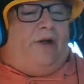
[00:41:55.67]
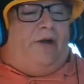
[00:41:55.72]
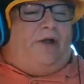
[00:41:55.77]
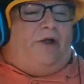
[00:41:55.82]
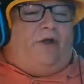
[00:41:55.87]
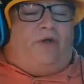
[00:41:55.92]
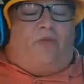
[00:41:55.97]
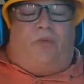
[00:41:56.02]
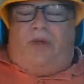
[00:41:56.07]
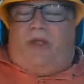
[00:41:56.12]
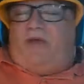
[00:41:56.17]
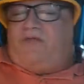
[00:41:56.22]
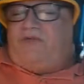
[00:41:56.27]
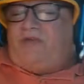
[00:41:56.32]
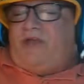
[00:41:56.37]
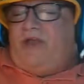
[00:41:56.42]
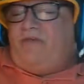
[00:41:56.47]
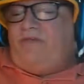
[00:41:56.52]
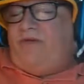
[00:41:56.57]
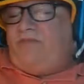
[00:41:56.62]
Could we have
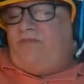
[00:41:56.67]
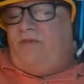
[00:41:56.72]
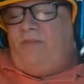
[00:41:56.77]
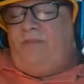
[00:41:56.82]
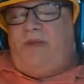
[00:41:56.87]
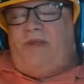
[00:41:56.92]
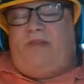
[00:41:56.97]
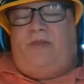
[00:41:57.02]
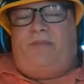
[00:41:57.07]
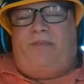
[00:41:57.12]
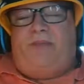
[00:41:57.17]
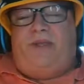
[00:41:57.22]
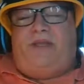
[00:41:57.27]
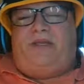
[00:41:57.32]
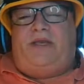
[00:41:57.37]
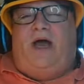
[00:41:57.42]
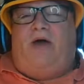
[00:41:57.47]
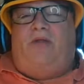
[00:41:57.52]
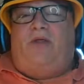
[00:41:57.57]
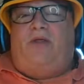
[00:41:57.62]
saved it from being the
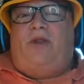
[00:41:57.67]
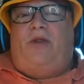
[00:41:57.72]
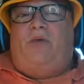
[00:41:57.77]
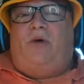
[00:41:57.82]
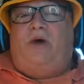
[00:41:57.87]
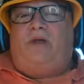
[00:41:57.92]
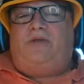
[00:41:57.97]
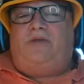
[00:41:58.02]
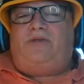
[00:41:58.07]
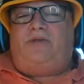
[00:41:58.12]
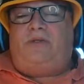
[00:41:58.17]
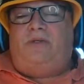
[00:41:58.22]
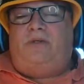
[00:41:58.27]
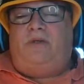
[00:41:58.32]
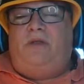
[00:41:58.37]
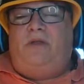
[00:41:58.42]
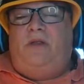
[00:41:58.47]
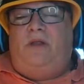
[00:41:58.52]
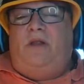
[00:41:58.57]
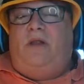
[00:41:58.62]
beatdown that it was?
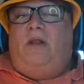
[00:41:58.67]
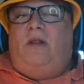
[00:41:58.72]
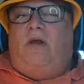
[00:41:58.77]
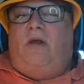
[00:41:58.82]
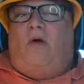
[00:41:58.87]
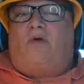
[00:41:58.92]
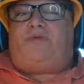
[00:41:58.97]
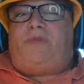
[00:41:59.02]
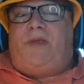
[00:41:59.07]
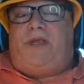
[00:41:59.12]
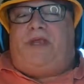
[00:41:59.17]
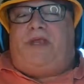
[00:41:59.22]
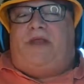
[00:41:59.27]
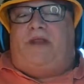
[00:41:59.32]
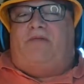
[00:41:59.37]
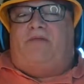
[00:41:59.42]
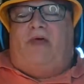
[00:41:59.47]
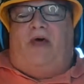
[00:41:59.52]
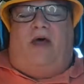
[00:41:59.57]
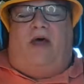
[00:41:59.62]
Oh, speaking
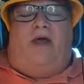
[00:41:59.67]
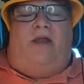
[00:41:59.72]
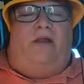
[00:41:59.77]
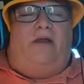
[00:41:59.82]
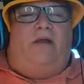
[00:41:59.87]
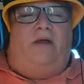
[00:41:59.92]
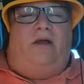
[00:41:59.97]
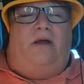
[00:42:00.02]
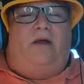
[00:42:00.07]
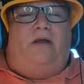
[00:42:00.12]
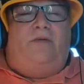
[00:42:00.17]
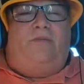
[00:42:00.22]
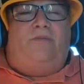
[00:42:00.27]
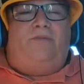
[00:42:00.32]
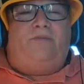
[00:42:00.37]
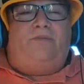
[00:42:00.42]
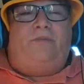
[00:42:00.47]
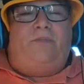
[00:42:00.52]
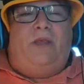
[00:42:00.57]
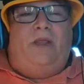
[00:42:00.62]
of that, am
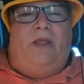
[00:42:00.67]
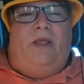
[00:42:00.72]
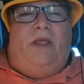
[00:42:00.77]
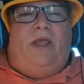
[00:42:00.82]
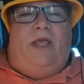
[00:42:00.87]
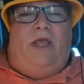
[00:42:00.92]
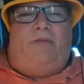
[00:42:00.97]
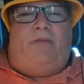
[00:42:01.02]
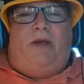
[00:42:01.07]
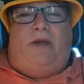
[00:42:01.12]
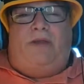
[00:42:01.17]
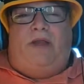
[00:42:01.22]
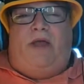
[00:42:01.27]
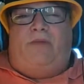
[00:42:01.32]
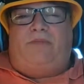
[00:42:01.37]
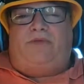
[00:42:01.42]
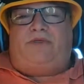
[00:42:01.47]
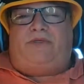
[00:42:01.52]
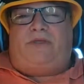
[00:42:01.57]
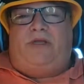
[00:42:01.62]
I
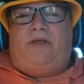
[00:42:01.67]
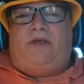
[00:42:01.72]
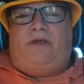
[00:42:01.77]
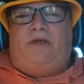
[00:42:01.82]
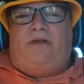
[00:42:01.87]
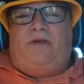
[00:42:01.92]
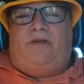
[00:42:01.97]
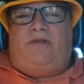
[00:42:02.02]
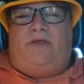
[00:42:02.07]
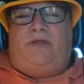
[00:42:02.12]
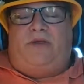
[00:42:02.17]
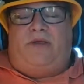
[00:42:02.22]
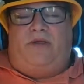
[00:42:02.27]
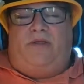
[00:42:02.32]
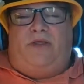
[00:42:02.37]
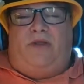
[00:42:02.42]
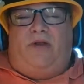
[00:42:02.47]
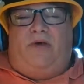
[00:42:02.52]
not mistaken in thinking that